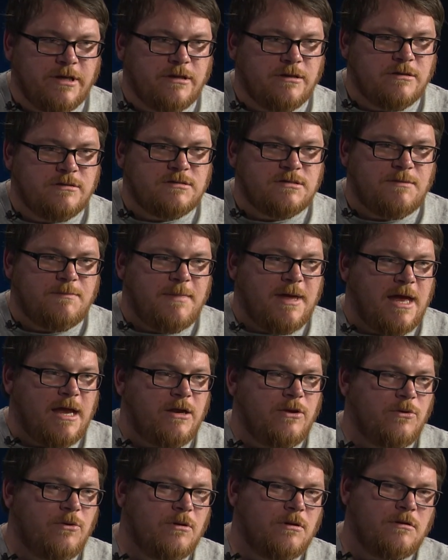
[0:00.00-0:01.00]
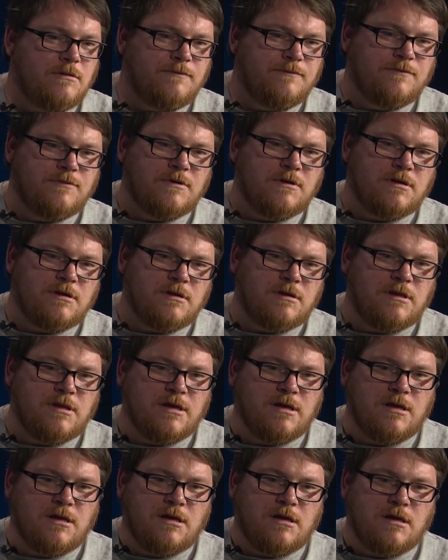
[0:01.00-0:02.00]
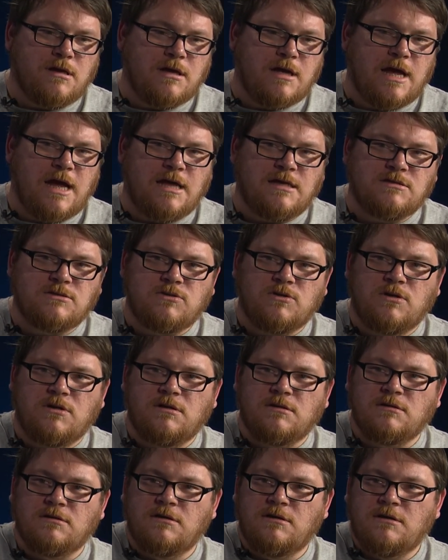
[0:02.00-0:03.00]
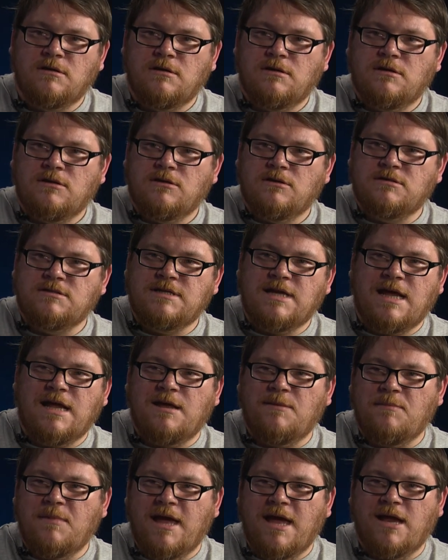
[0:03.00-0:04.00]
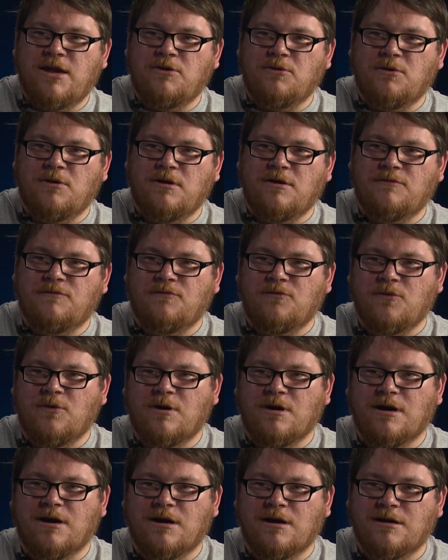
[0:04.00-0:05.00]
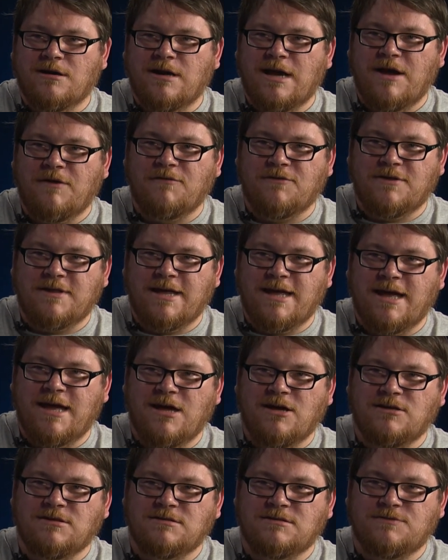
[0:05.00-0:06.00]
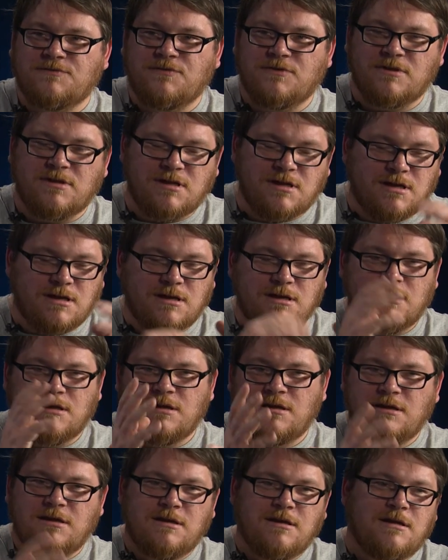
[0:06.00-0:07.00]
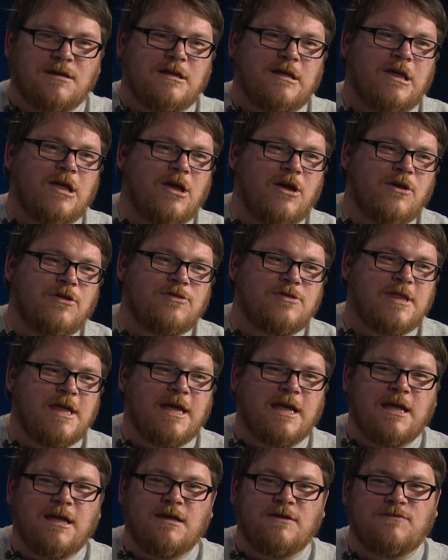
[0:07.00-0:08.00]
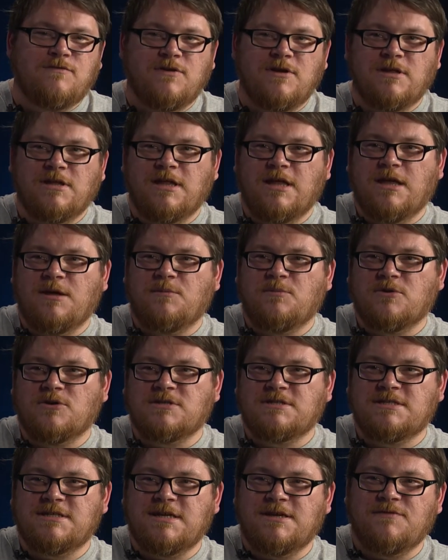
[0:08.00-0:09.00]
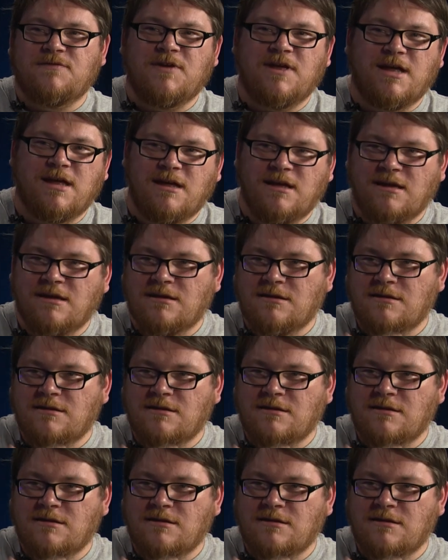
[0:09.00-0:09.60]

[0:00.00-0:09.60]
There's a manual for the console. There's mm-hmm. not a manual for everything else for yeah. the you know, thinking, feeling, perceiving.